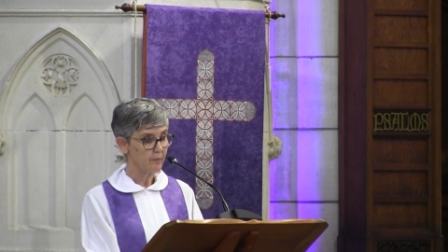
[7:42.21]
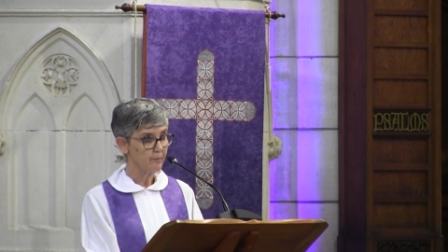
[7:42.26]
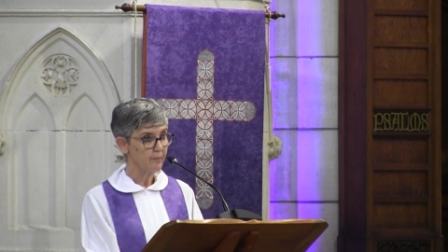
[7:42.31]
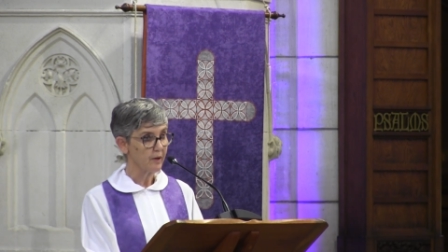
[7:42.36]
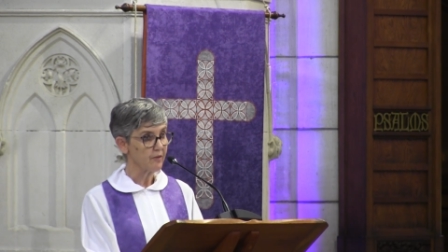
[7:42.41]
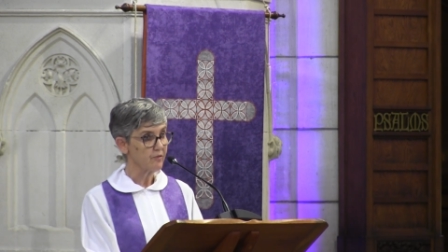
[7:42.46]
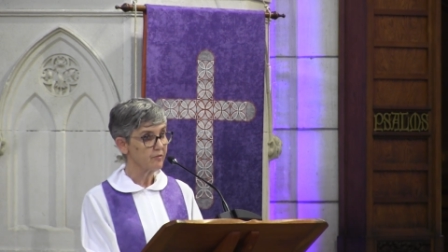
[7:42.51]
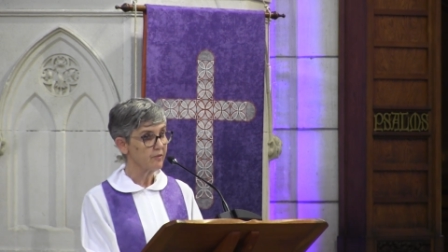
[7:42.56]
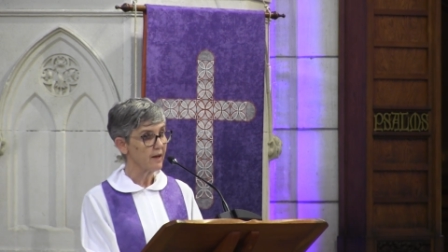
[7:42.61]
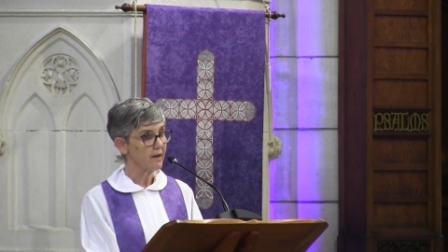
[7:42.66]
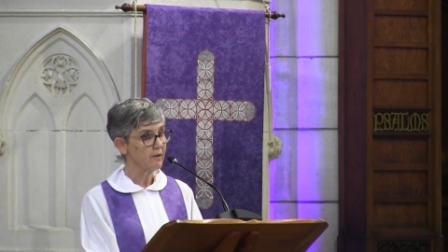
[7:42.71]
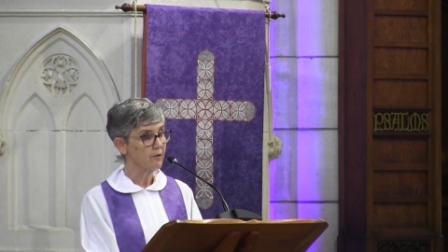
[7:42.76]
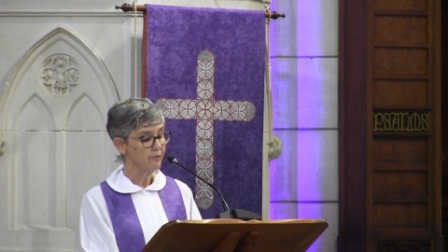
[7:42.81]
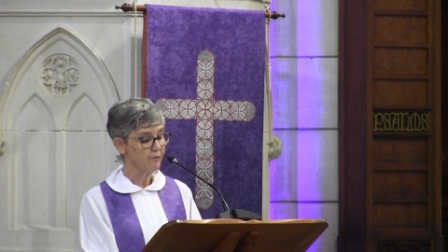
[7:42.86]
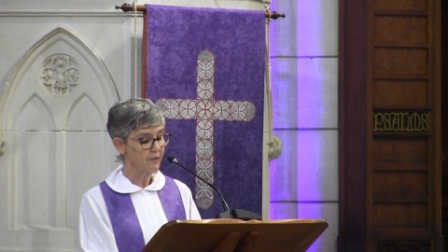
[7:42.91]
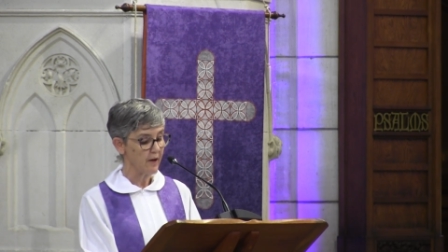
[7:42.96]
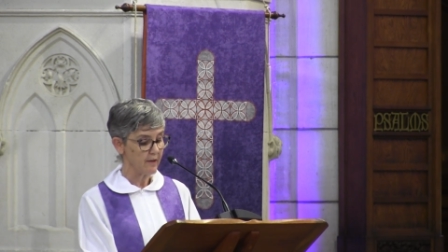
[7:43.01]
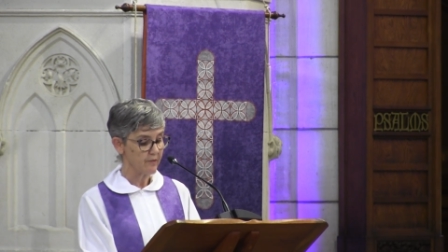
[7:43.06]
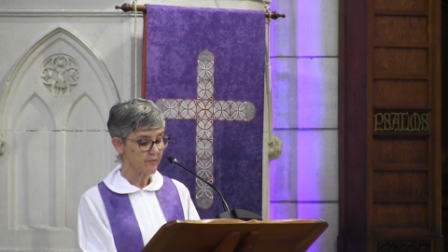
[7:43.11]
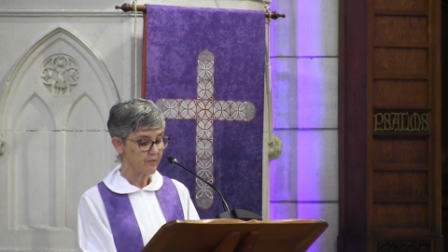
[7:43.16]
by
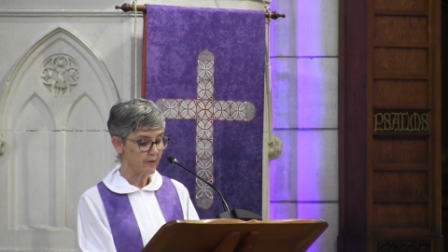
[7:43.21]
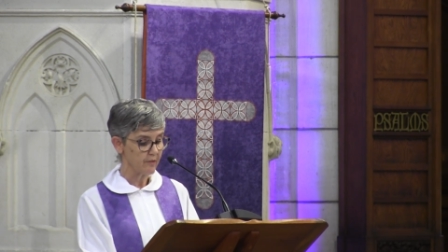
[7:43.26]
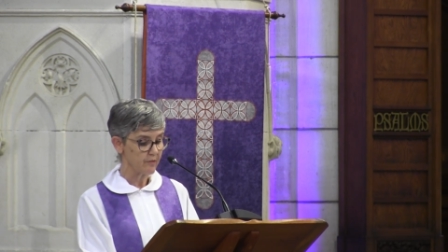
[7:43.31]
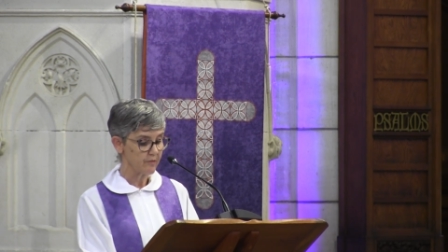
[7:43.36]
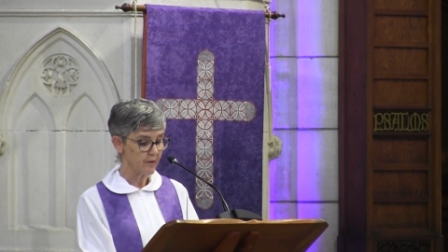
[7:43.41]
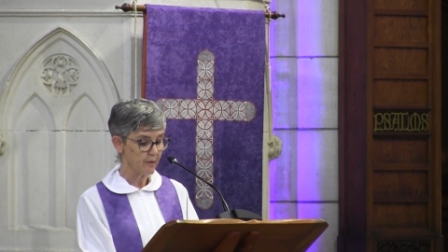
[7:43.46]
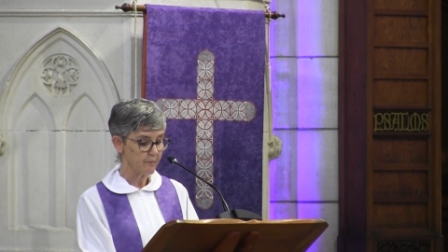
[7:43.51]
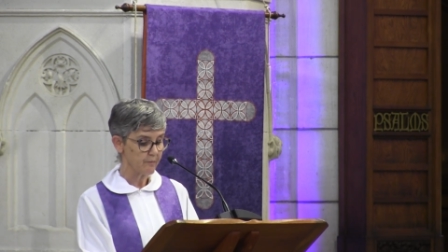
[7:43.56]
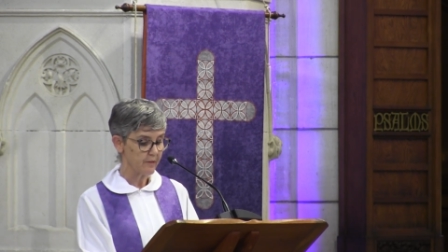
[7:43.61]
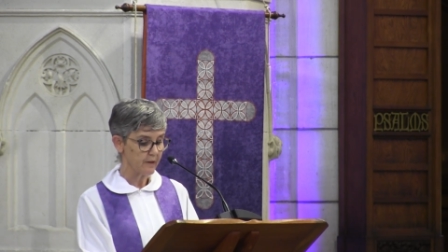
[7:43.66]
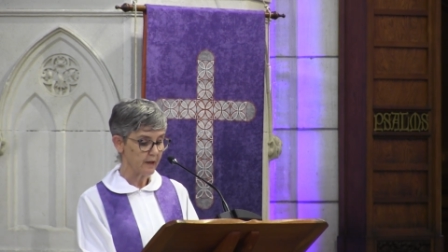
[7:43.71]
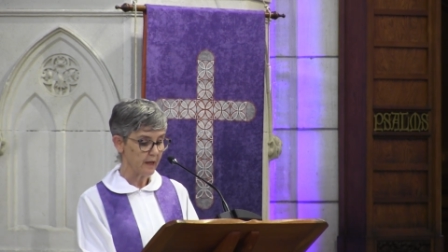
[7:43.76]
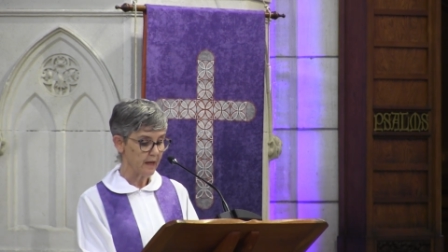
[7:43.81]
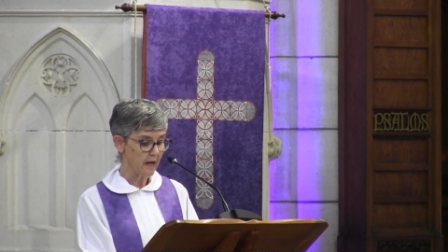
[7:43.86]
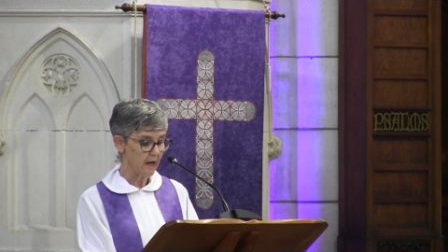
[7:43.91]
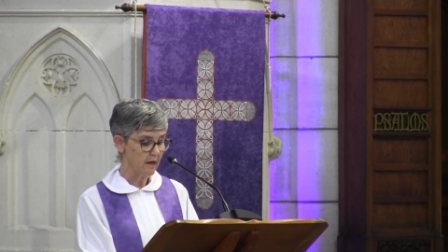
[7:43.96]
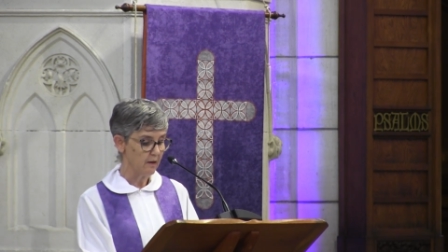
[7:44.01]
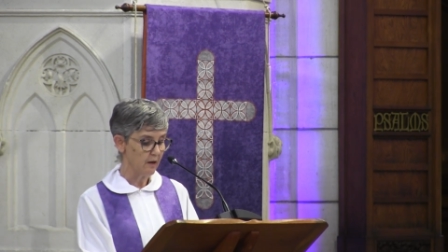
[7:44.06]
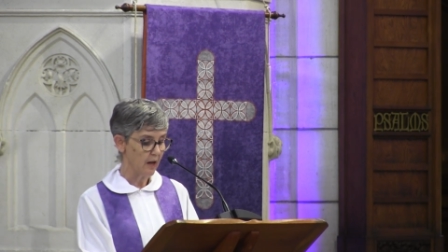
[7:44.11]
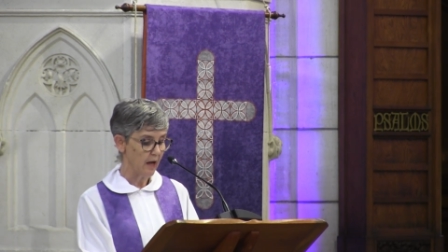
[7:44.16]
sacrificing something in
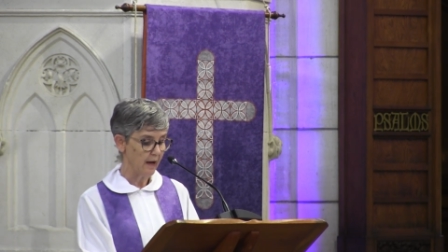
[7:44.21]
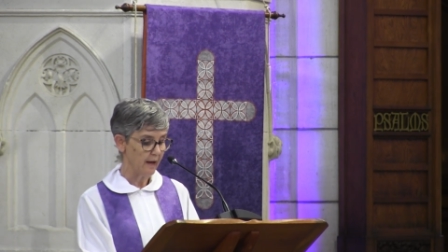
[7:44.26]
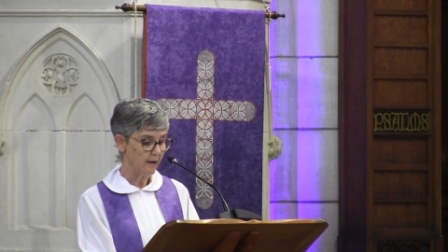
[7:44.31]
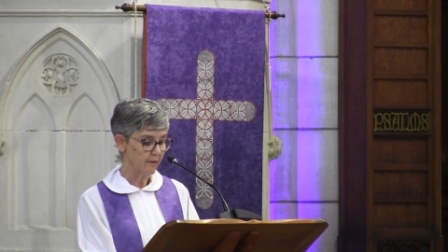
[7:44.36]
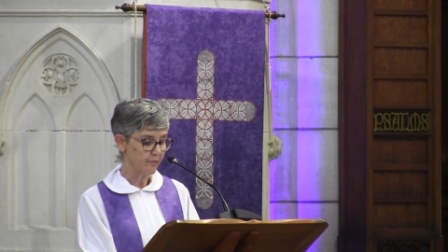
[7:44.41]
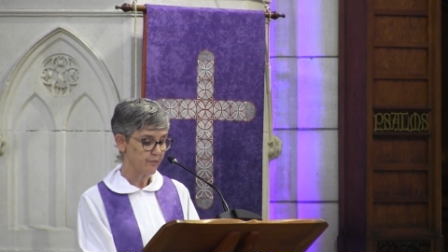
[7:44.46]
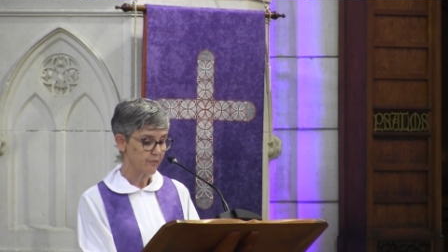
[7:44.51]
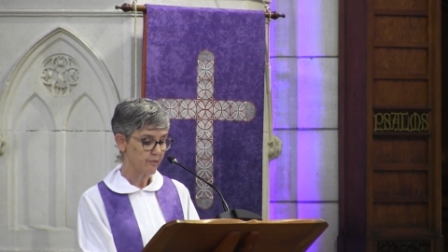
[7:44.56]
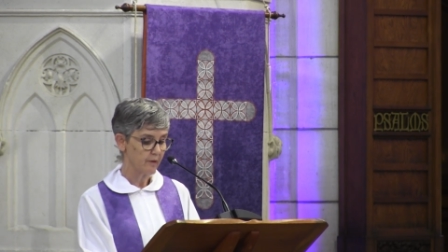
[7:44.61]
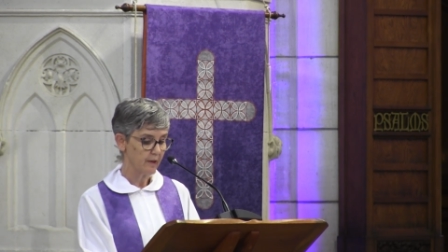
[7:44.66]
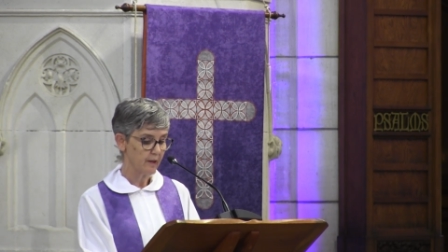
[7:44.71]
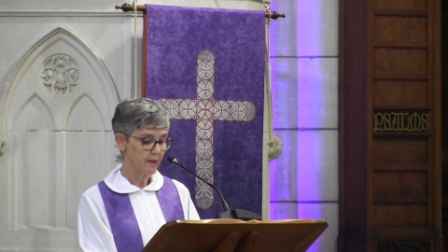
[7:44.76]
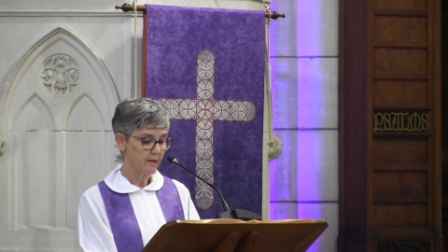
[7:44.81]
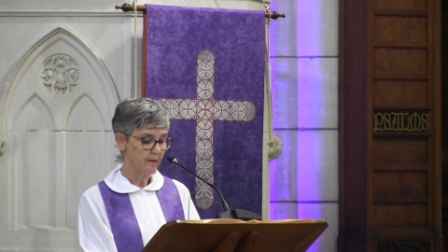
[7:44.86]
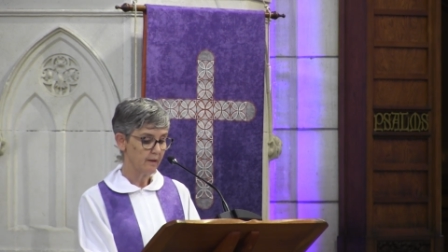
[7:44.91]
our lives.